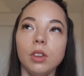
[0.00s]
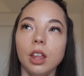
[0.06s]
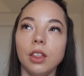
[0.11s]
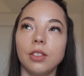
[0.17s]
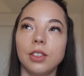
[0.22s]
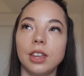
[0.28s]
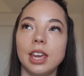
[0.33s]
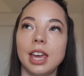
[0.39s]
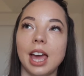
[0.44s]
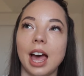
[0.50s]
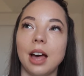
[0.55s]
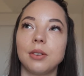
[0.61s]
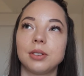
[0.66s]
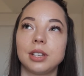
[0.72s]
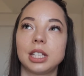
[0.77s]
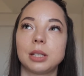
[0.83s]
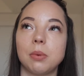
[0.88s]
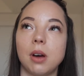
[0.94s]
The
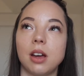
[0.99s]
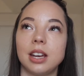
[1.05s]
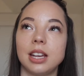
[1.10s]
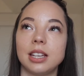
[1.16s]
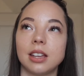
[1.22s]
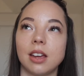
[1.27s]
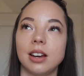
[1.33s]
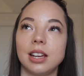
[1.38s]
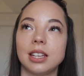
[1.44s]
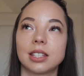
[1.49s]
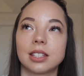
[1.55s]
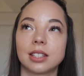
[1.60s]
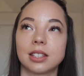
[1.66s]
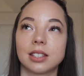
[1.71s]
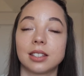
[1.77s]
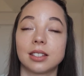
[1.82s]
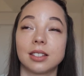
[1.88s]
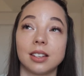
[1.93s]
eldest one is only
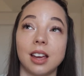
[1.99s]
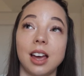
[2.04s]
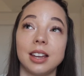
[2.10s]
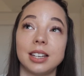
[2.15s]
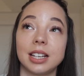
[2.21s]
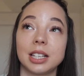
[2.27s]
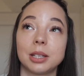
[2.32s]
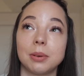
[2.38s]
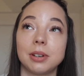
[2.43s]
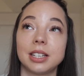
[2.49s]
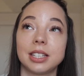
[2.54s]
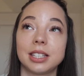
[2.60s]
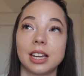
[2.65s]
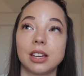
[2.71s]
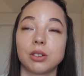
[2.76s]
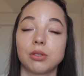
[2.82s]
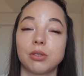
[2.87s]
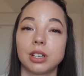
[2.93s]
starting to
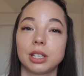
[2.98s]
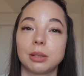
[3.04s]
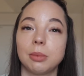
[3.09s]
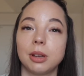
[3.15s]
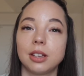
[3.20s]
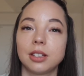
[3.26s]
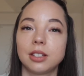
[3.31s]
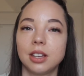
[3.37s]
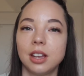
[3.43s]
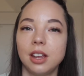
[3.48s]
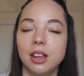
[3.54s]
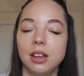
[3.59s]
understand Christmas.